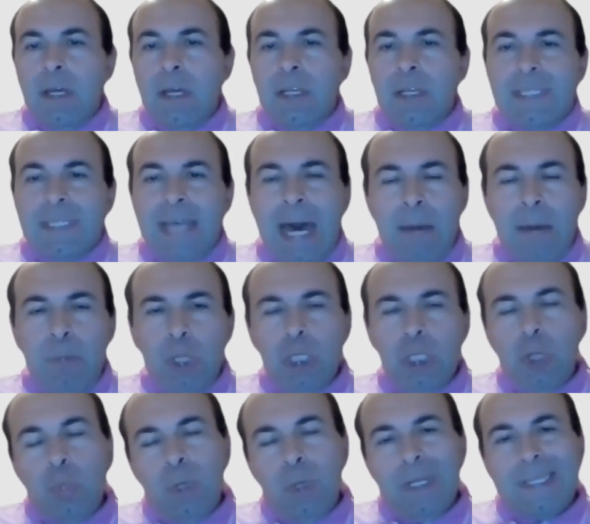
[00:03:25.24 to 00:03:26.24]

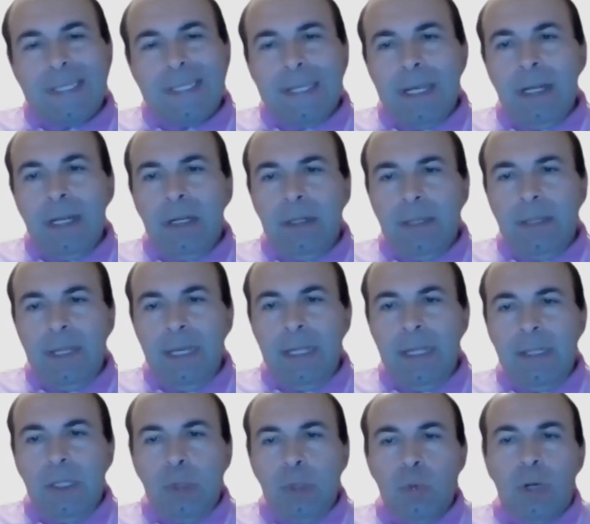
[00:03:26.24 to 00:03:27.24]
somebody will still
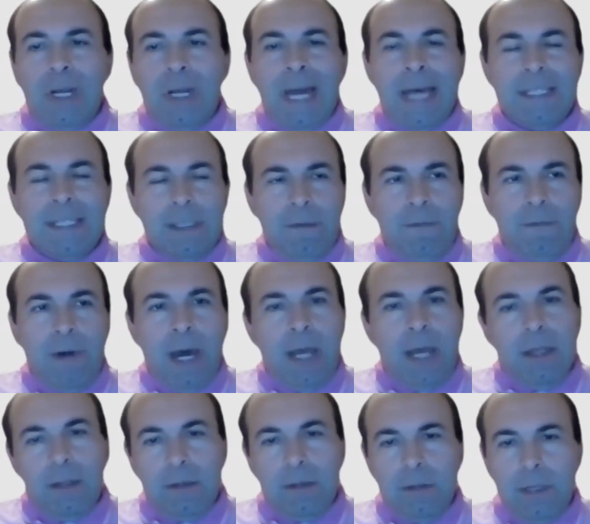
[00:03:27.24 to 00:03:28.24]
need to classify